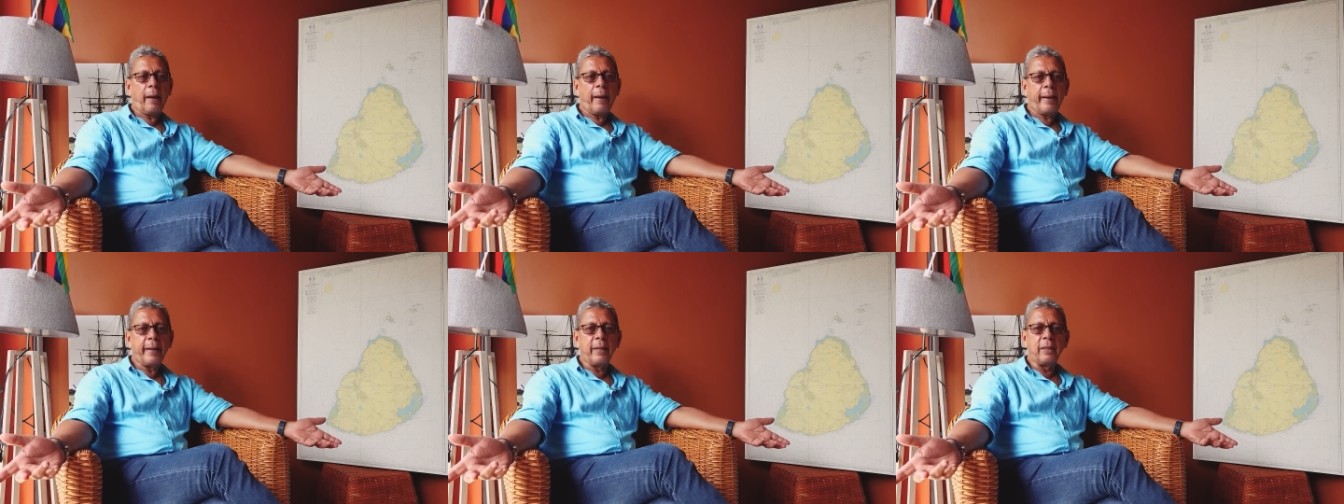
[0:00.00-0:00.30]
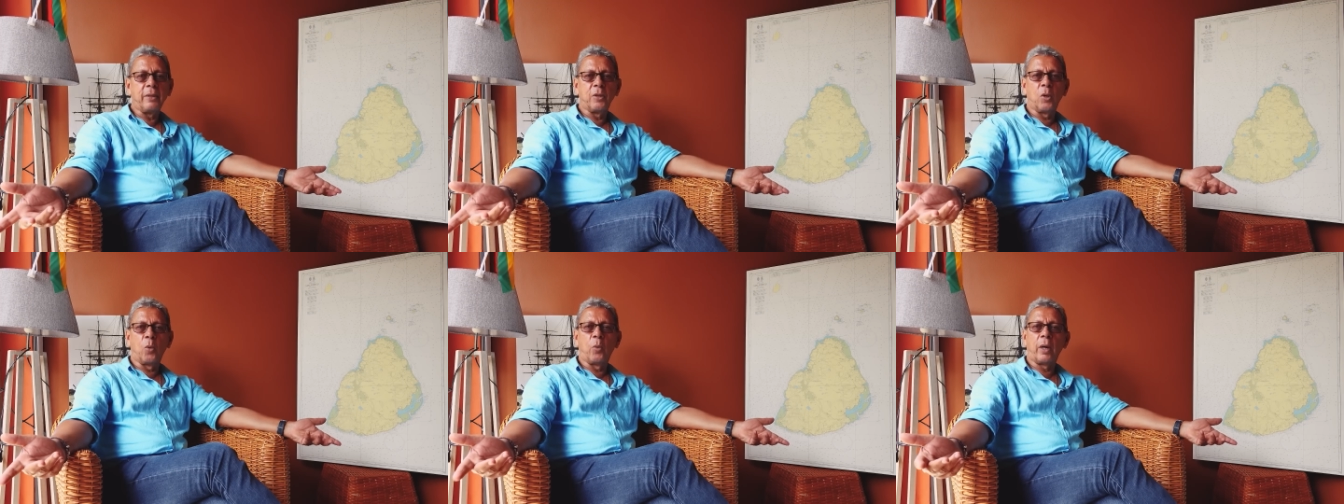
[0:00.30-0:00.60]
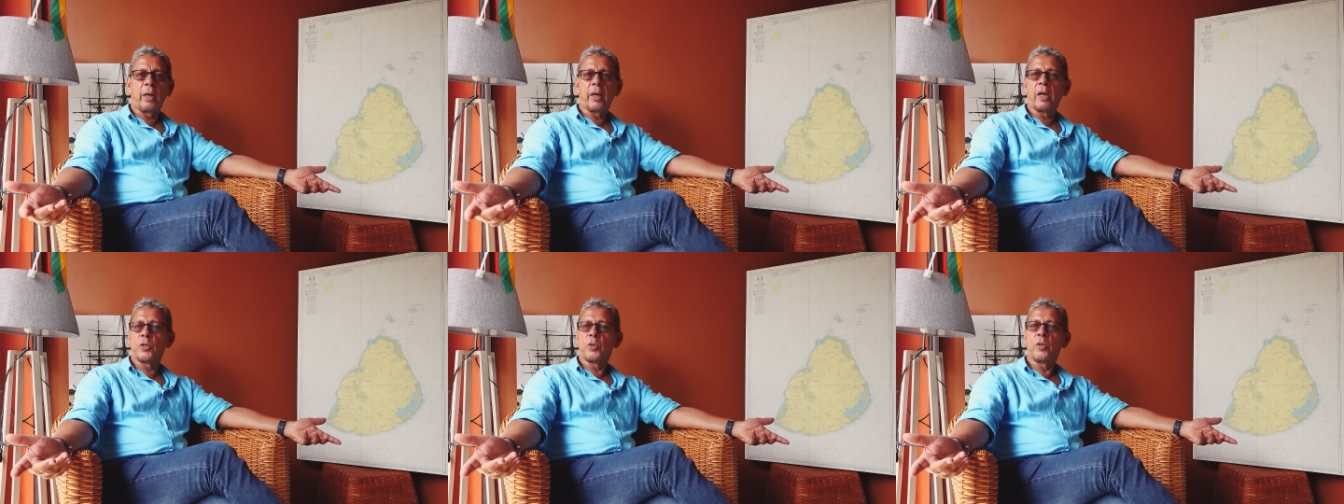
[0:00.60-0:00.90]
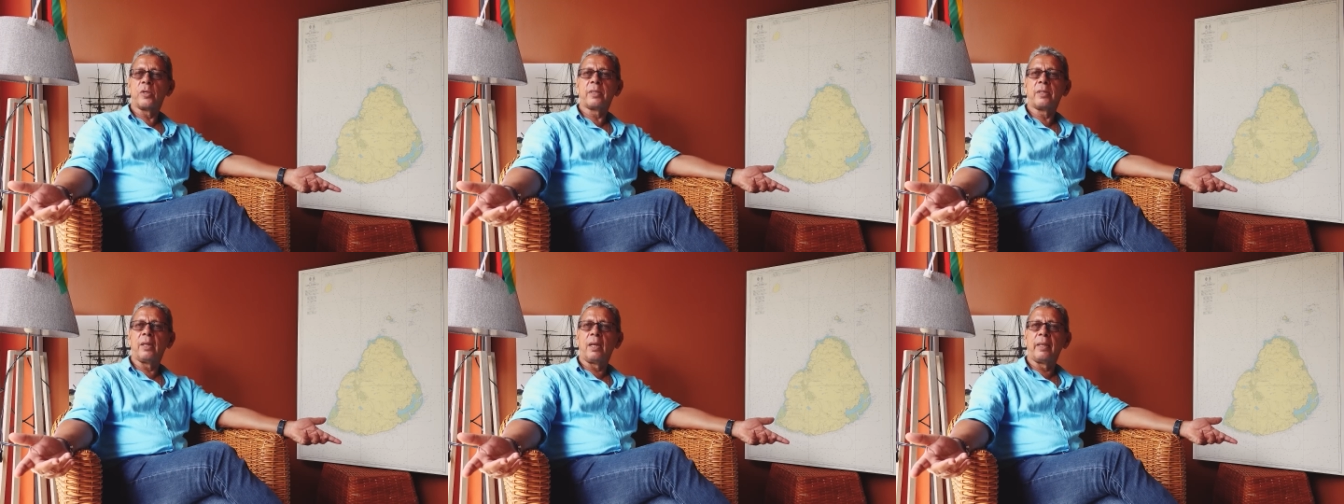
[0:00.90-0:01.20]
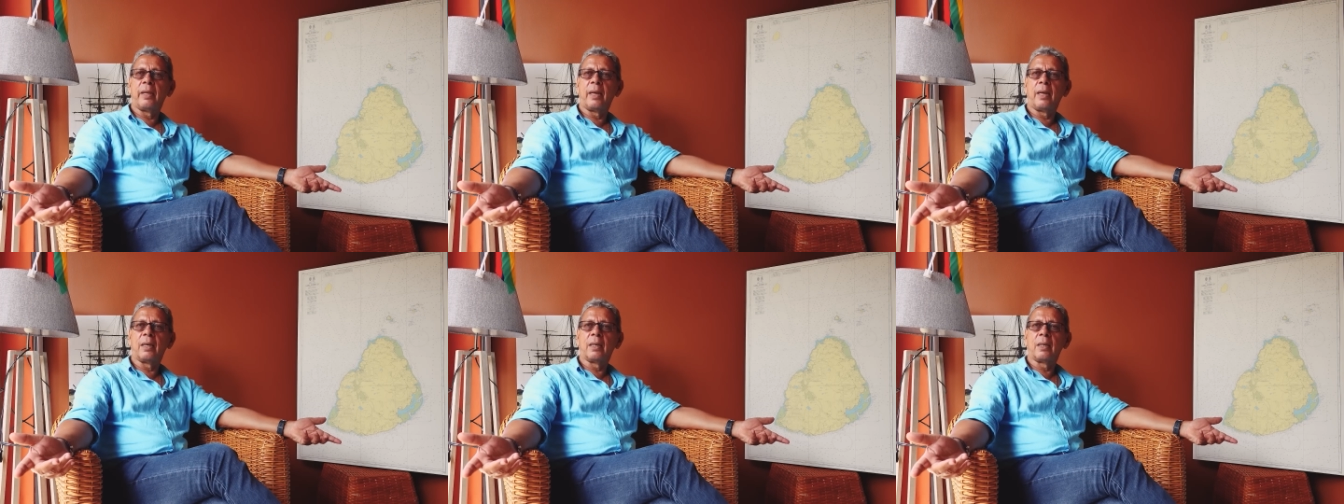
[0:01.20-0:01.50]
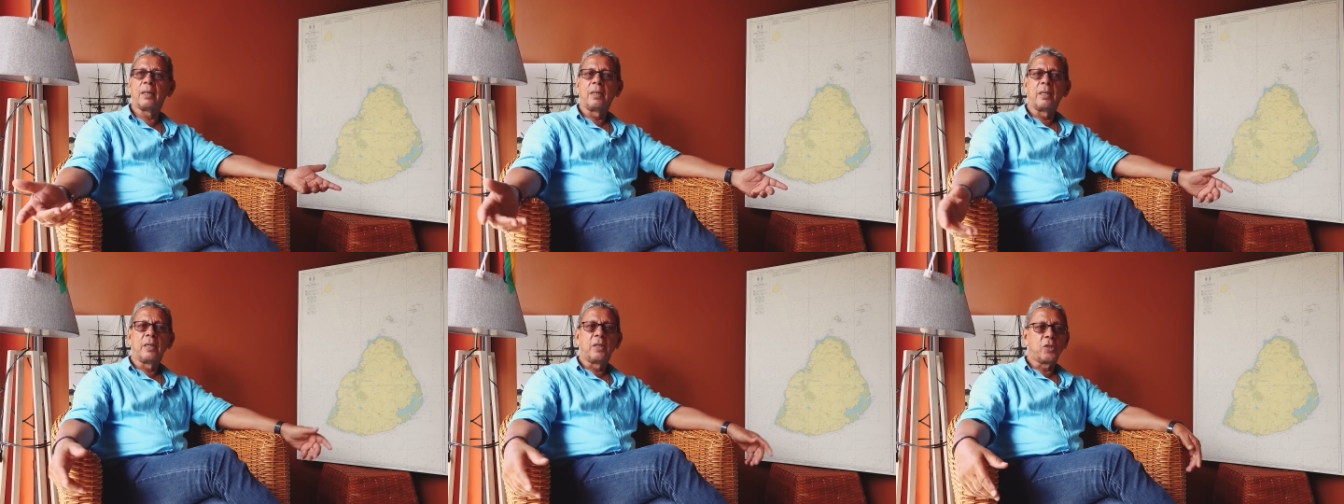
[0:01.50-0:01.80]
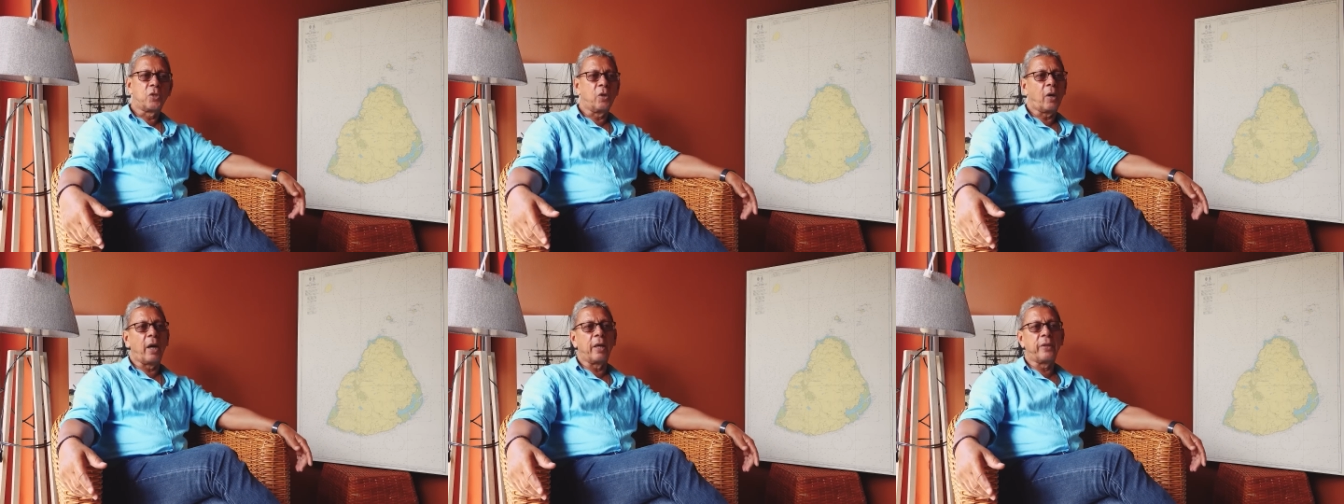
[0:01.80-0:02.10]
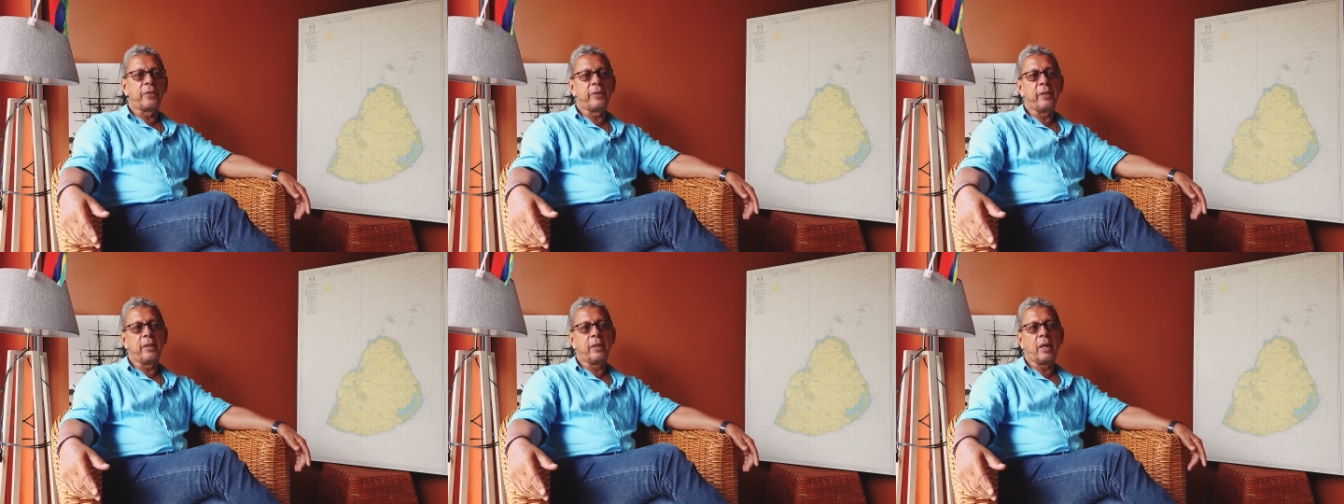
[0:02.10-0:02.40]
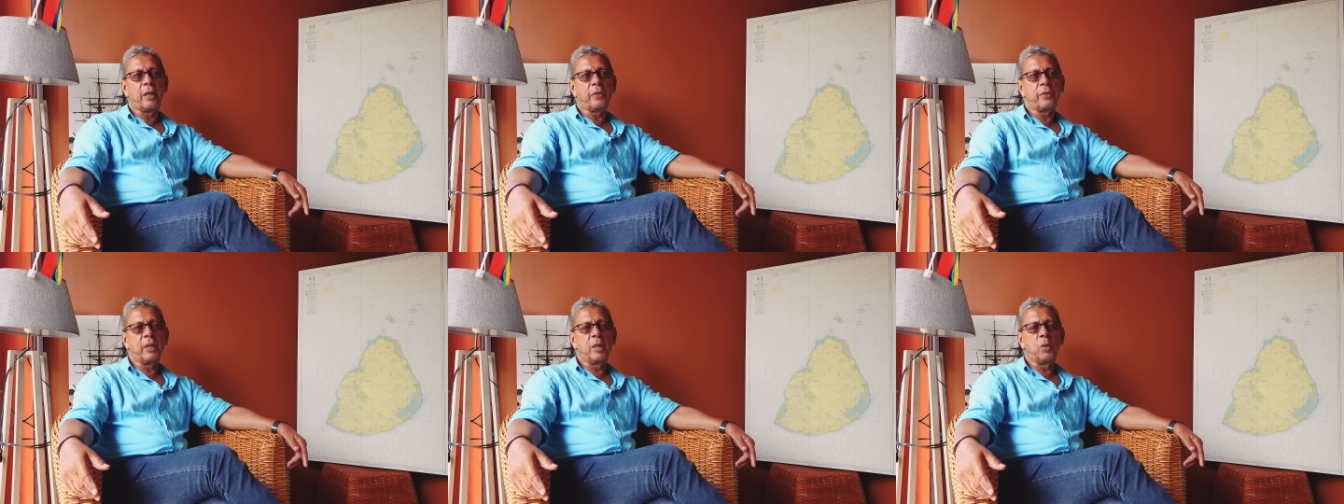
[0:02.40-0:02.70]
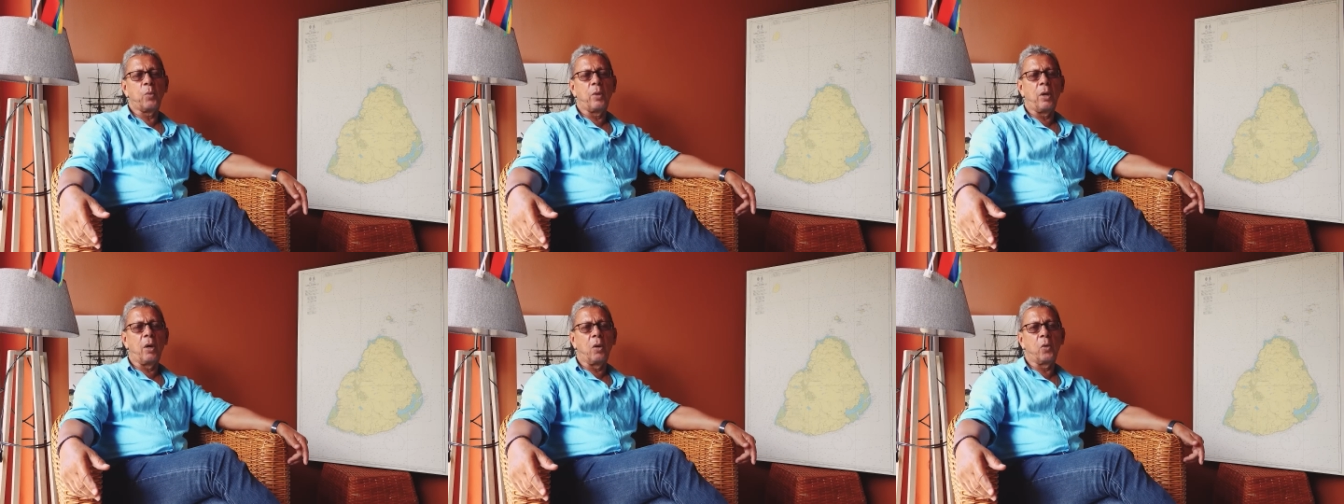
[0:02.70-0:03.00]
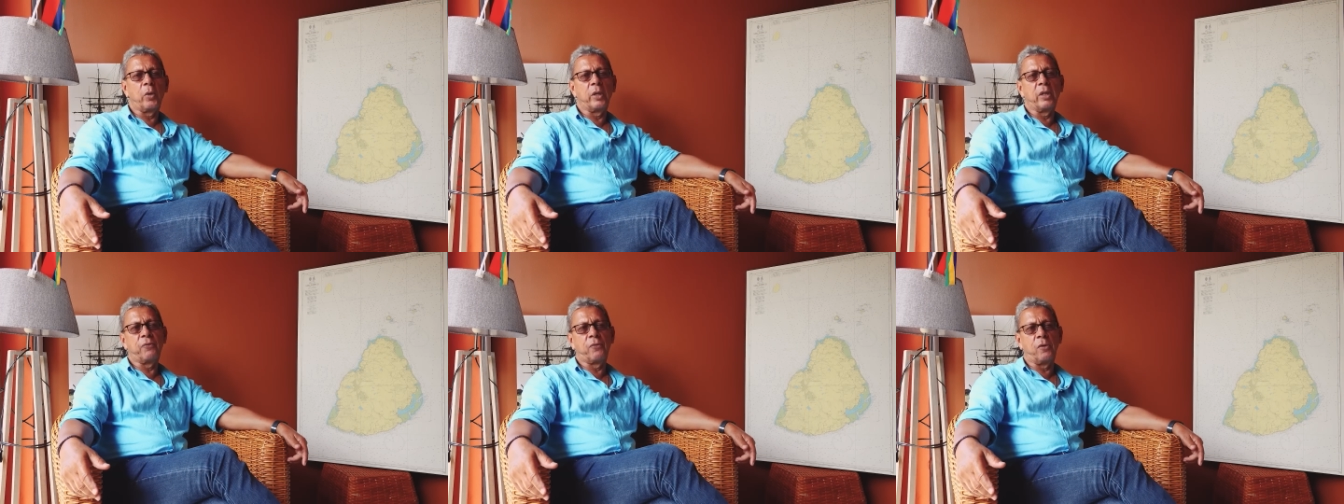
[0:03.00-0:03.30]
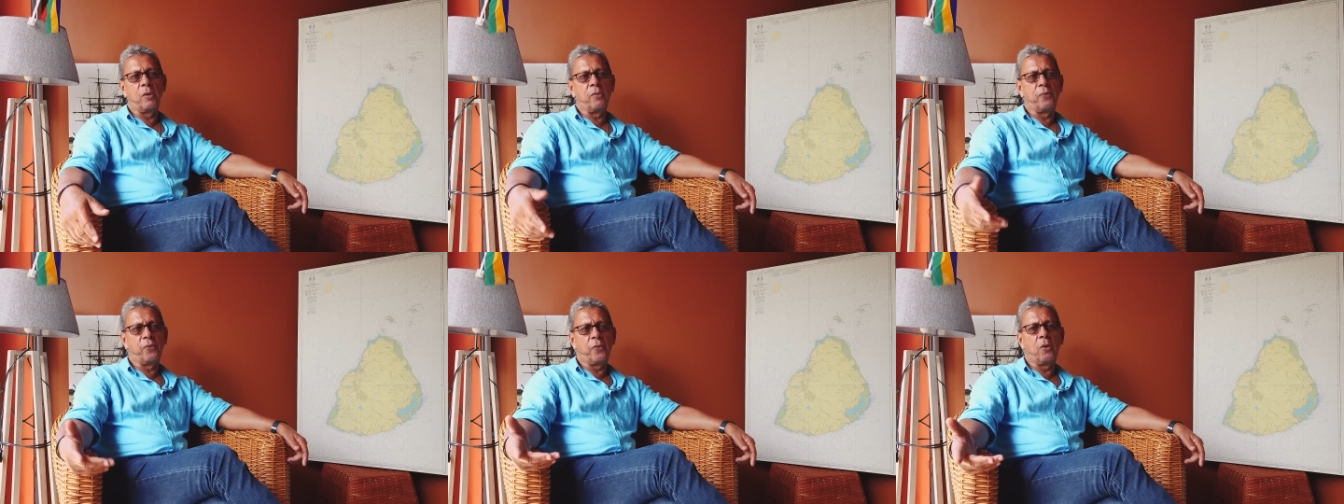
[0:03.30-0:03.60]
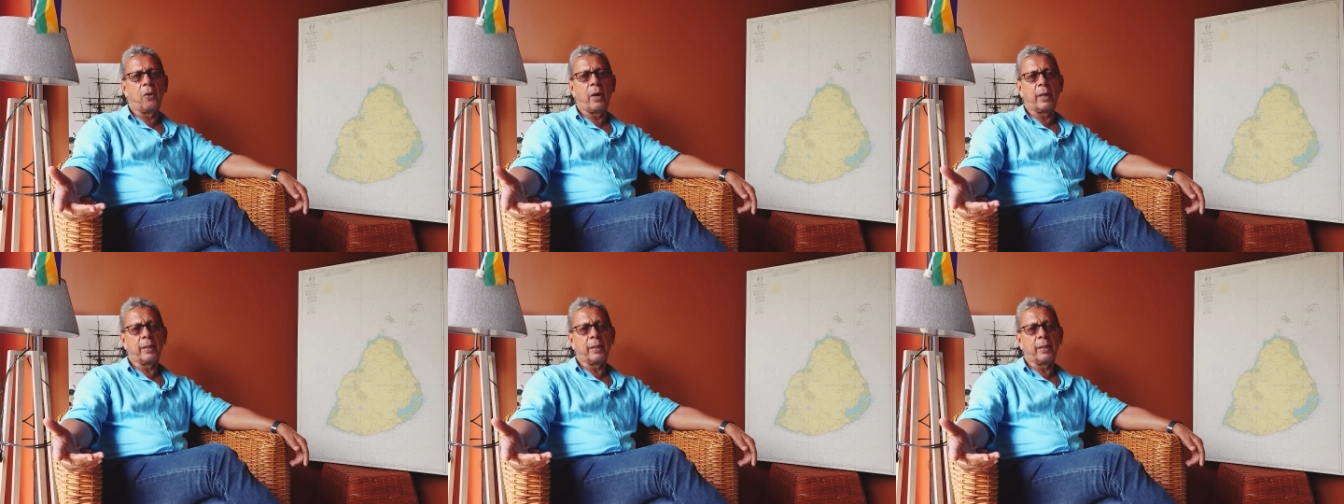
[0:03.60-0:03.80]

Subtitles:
And the Wakashio is still there. So I think we are going for